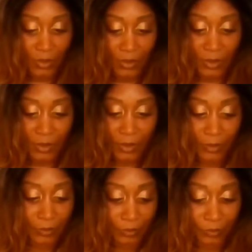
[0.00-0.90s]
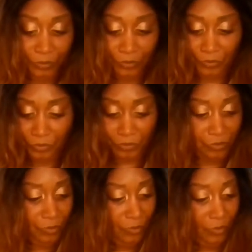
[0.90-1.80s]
(silence)